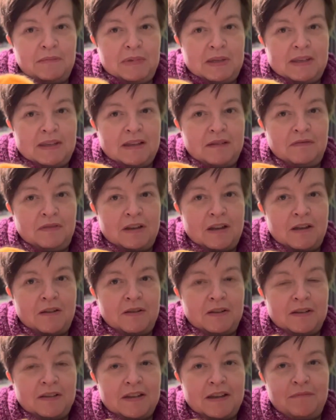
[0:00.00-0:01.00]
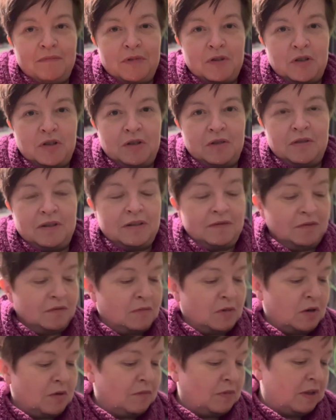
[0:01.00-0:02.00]
be Sunflowers, I'm not sure at the
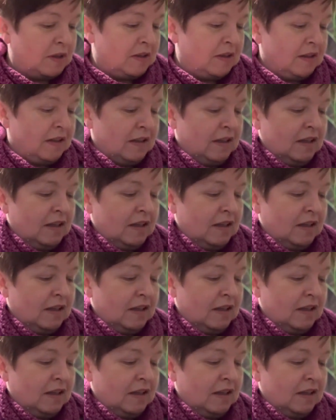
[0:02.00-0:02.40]
moment.